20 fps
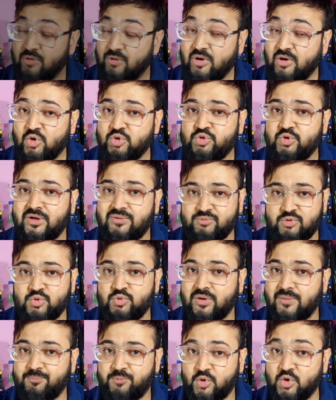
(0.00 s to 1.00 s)
You may also have to
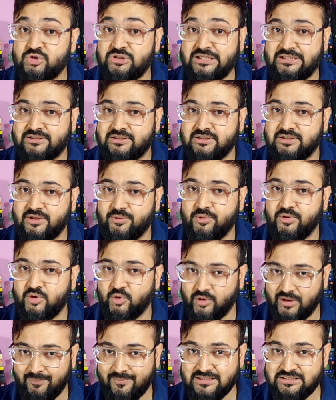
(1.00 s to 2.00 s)
do a project during
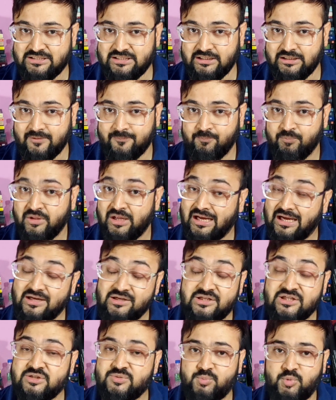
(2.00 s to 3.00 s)
your MSc,
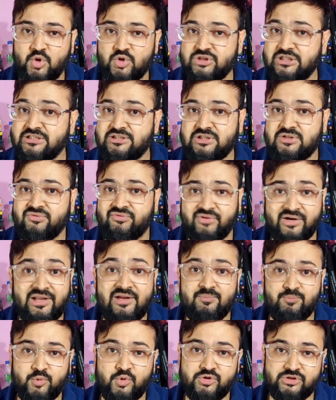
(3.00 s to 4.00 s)
and these projects are
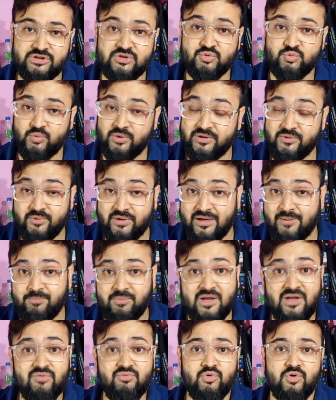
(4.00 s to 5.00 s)
very important when you are
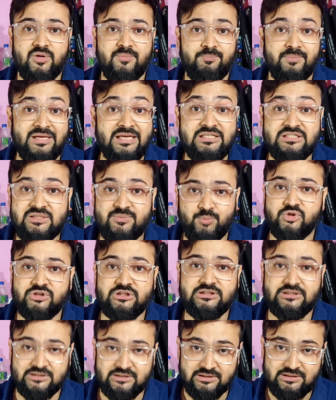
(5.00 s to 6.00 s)
applying for a PhD
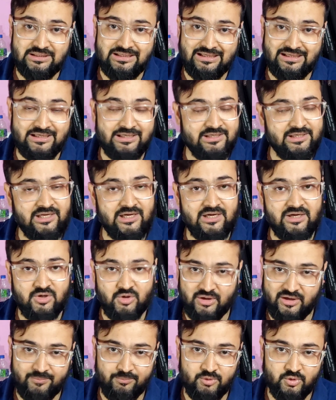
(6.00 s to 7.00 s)
position in India
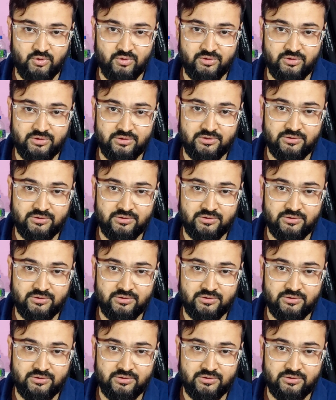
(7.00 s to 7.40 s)
or abroad.